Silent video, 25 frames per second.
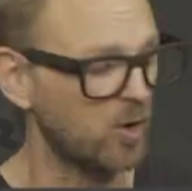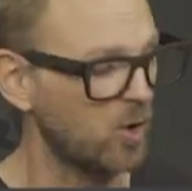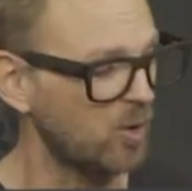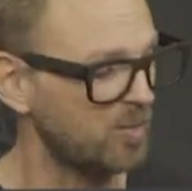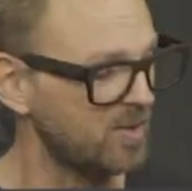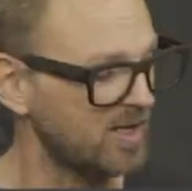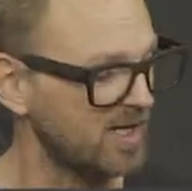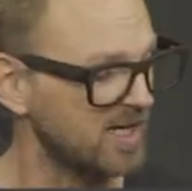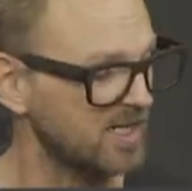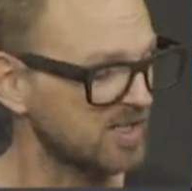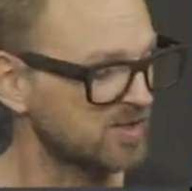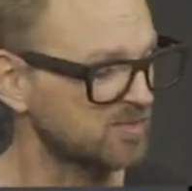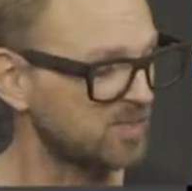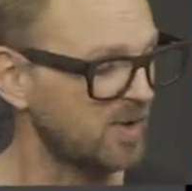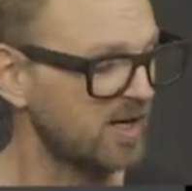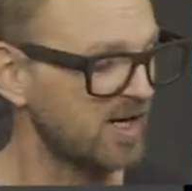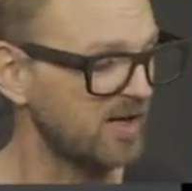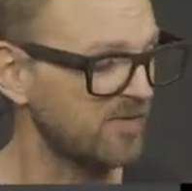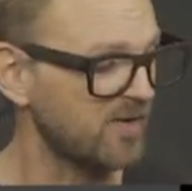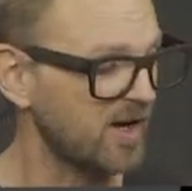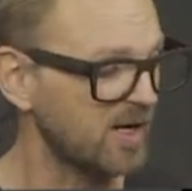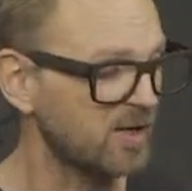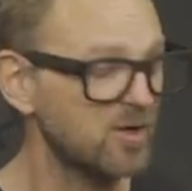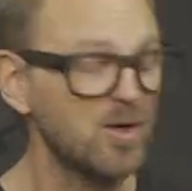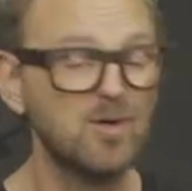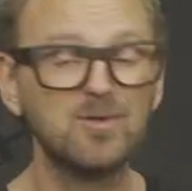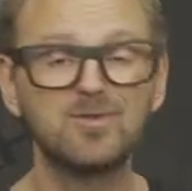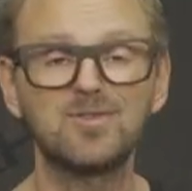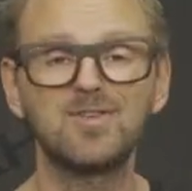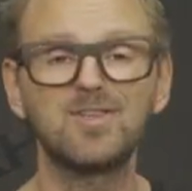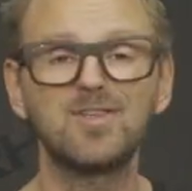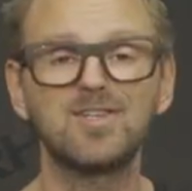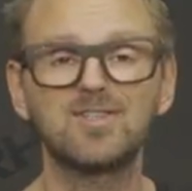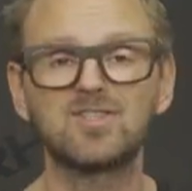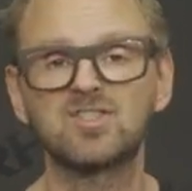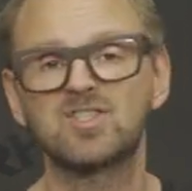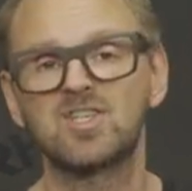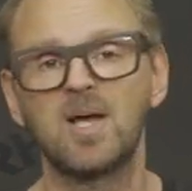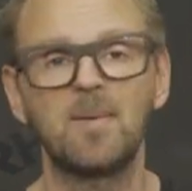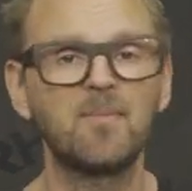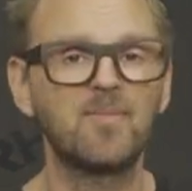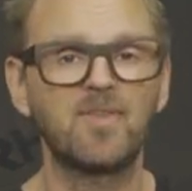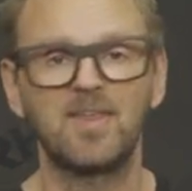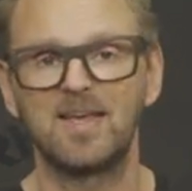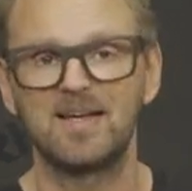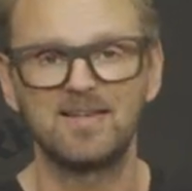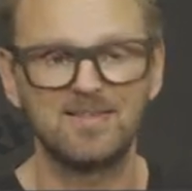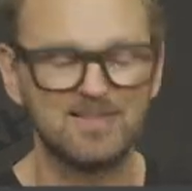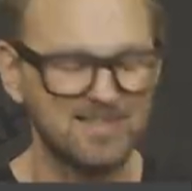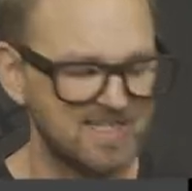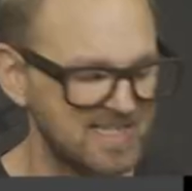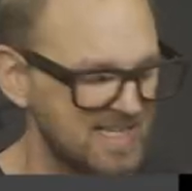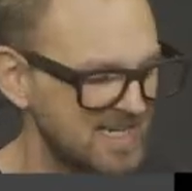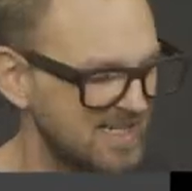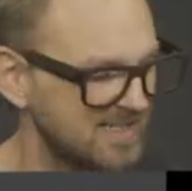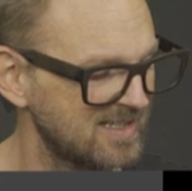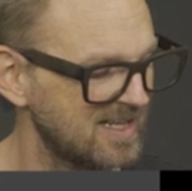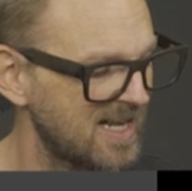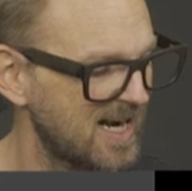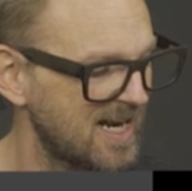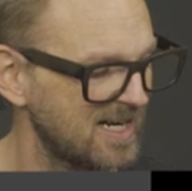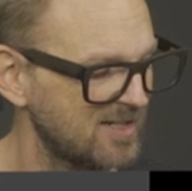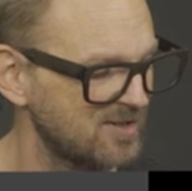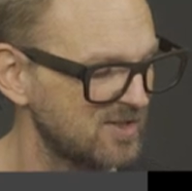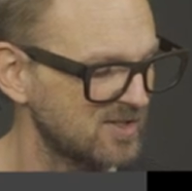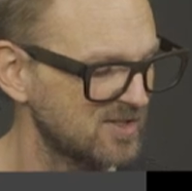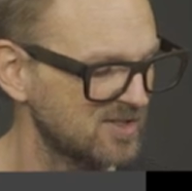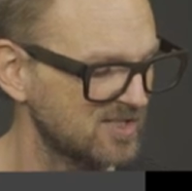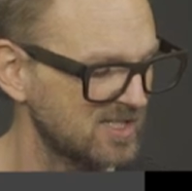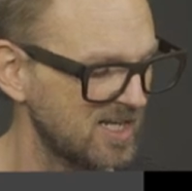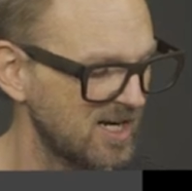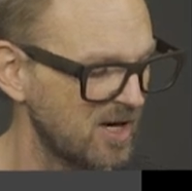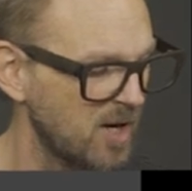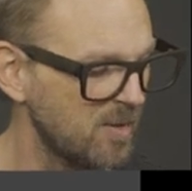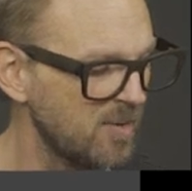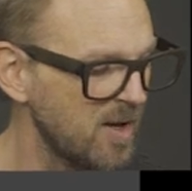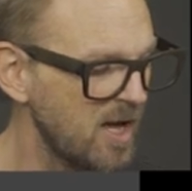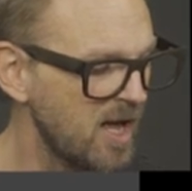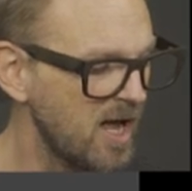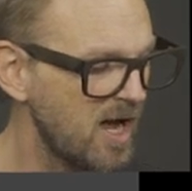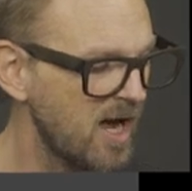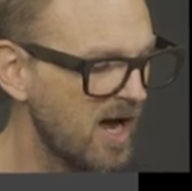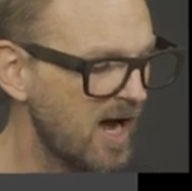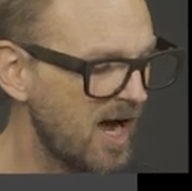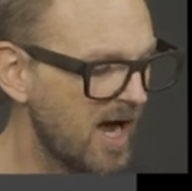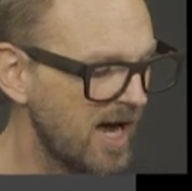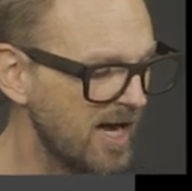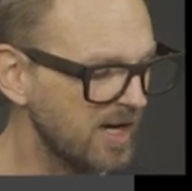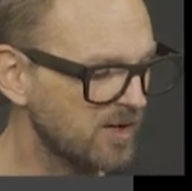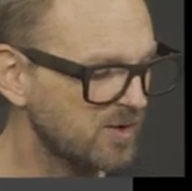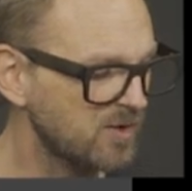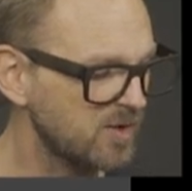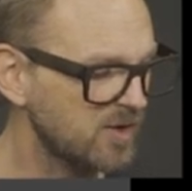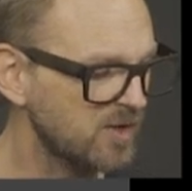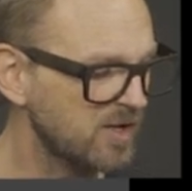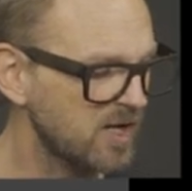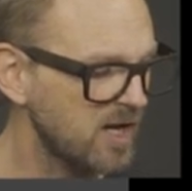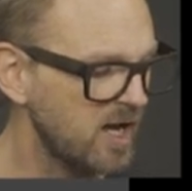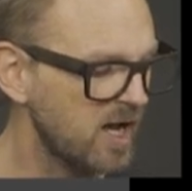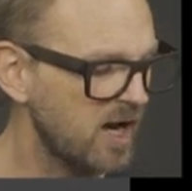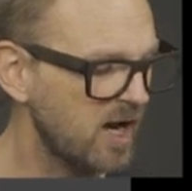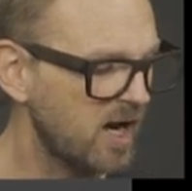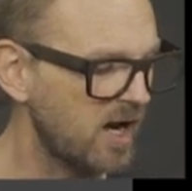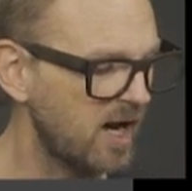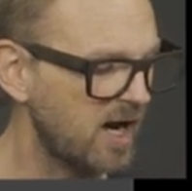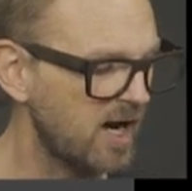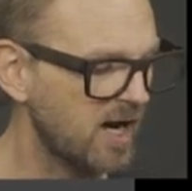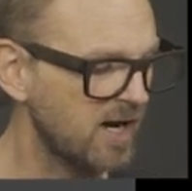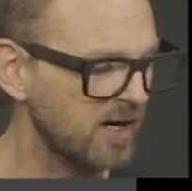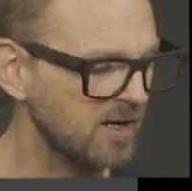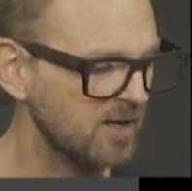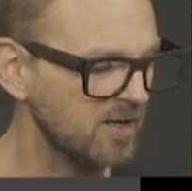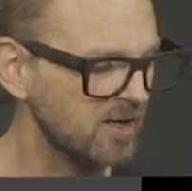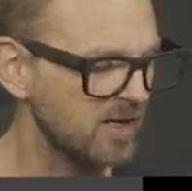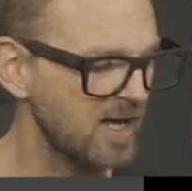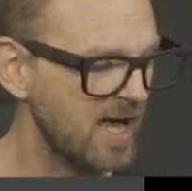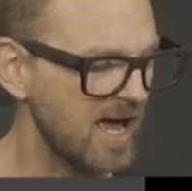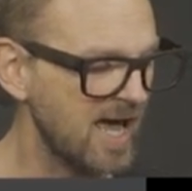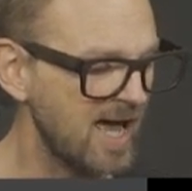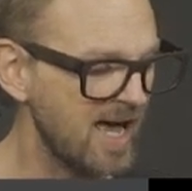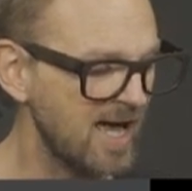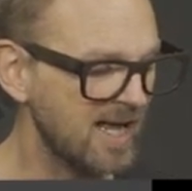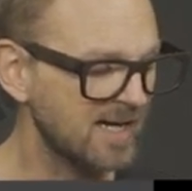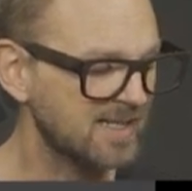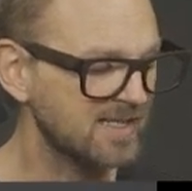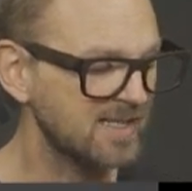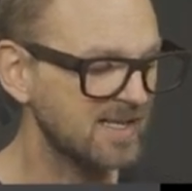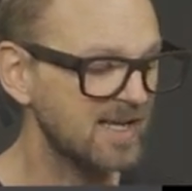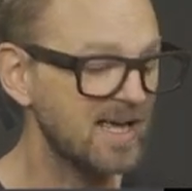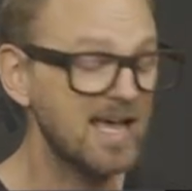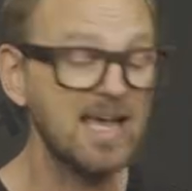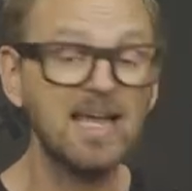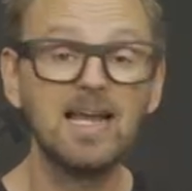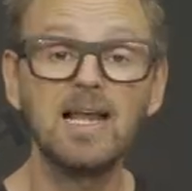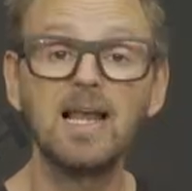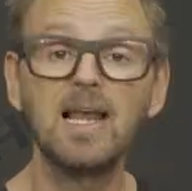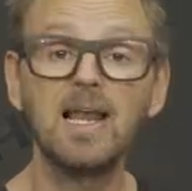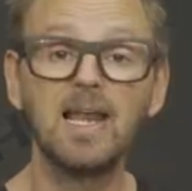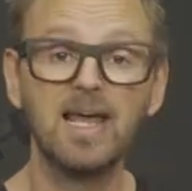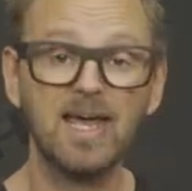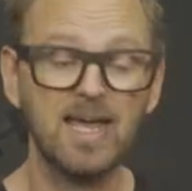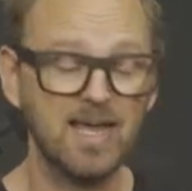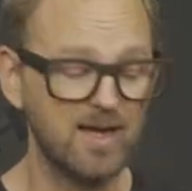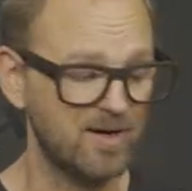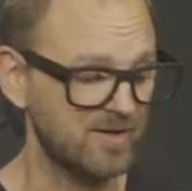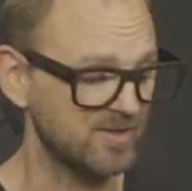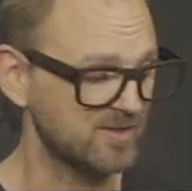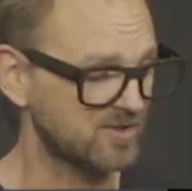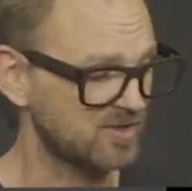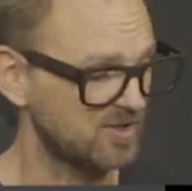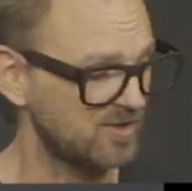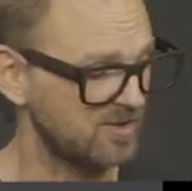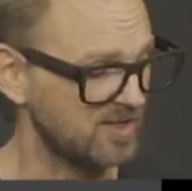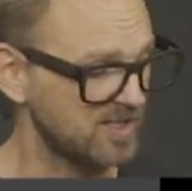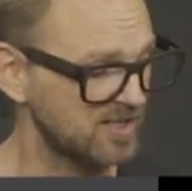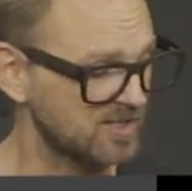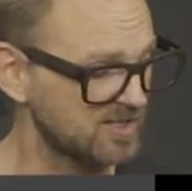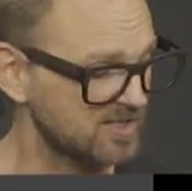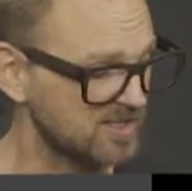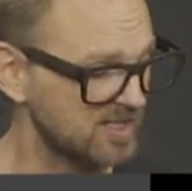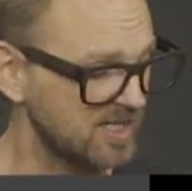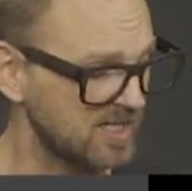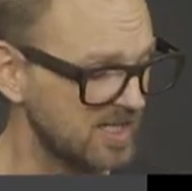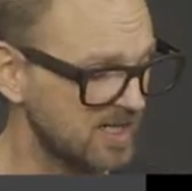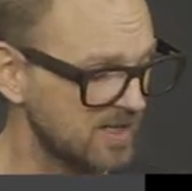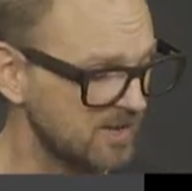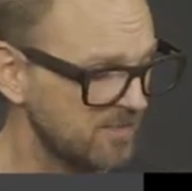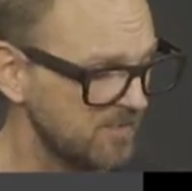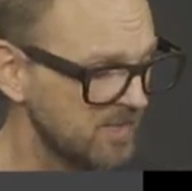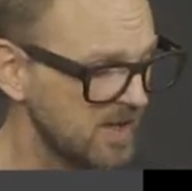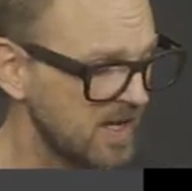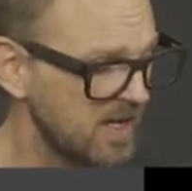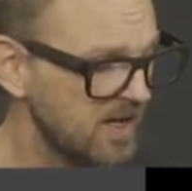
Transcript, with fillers: OBS, but if I go to the something scene that I just set up, I could uh, add a layer to this scene.